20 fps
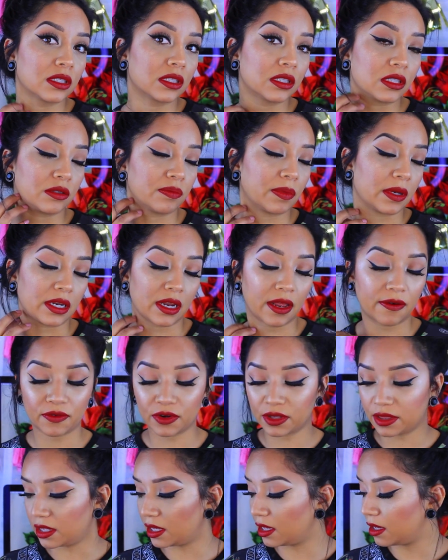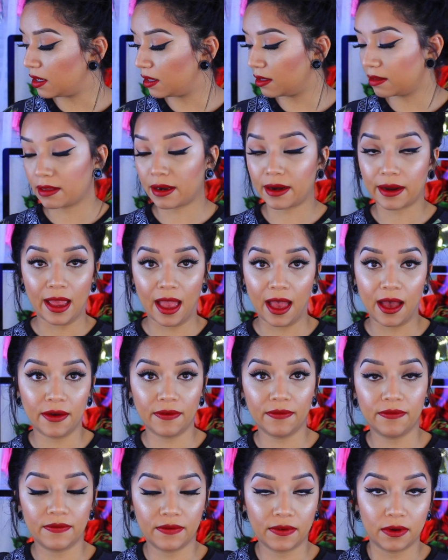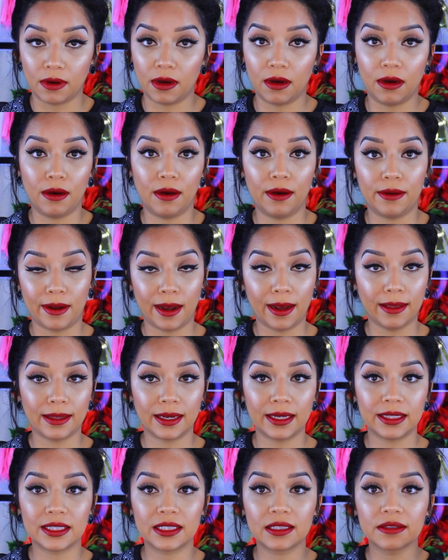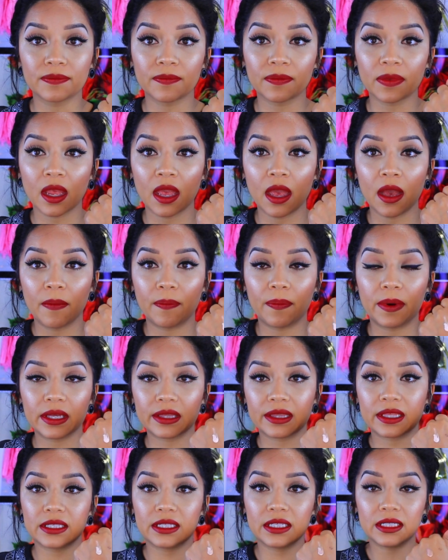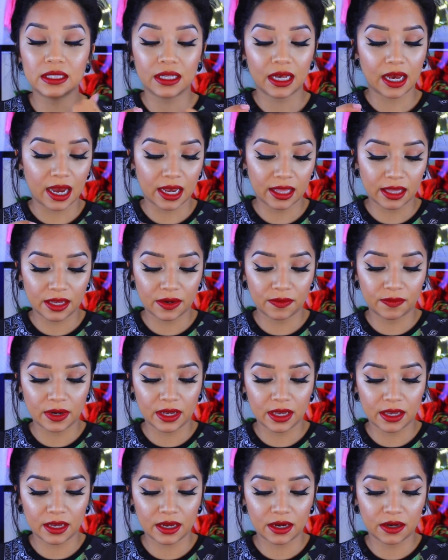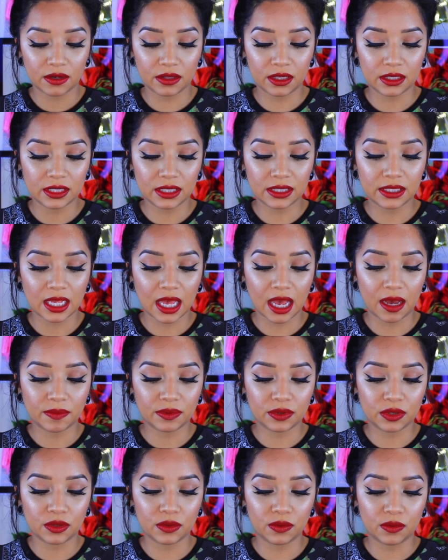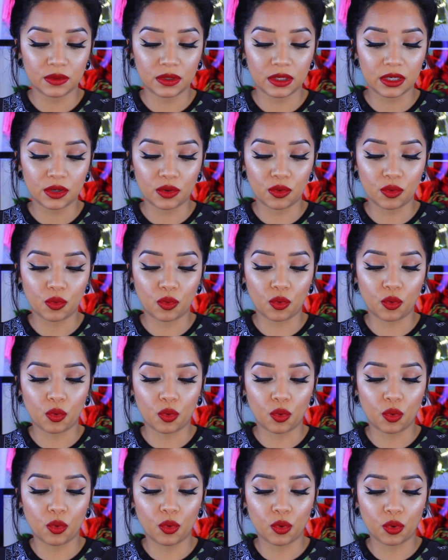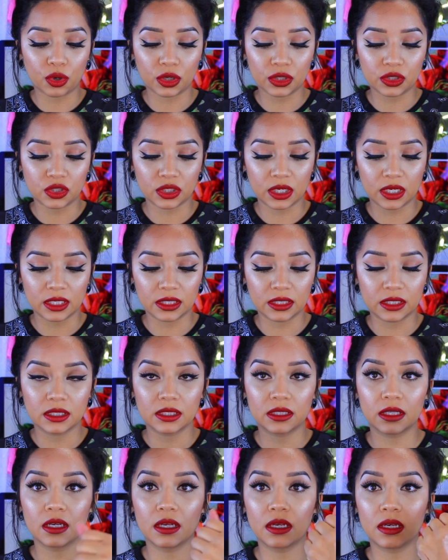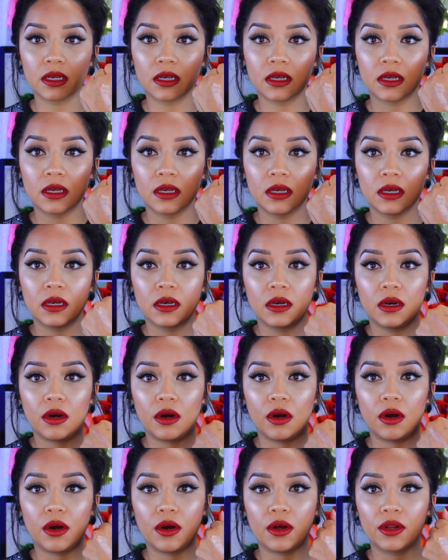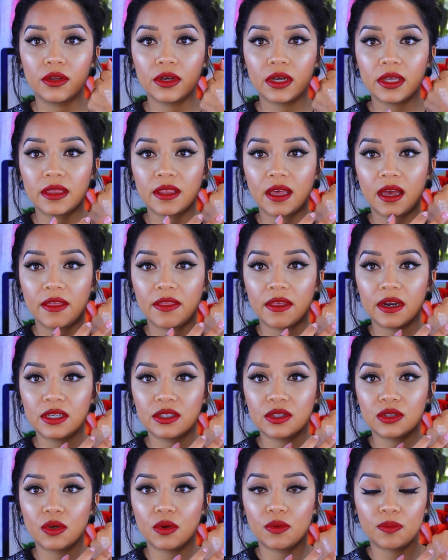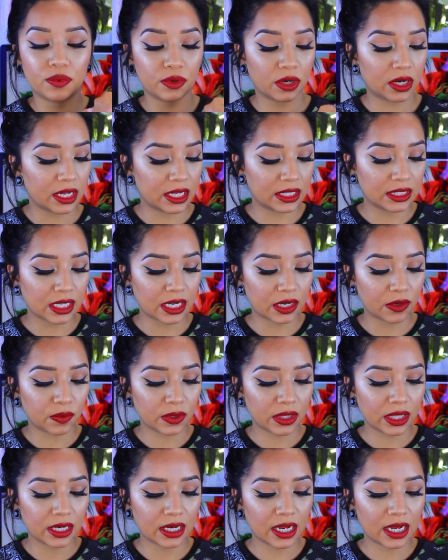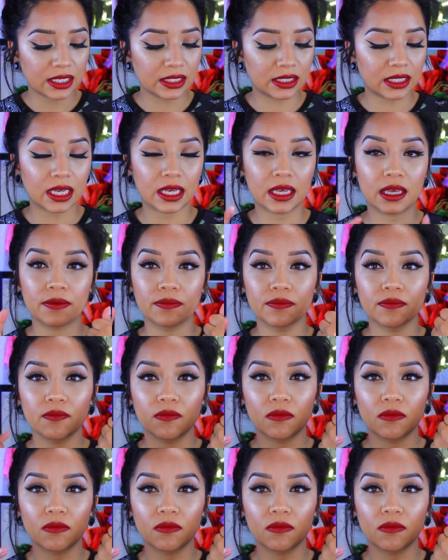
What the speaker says: spend everything that I have on highlights. But this is a highlight right here. This is absolutely gorgeous. Oh, look at that. That is so pretty. It's like a really nice, like,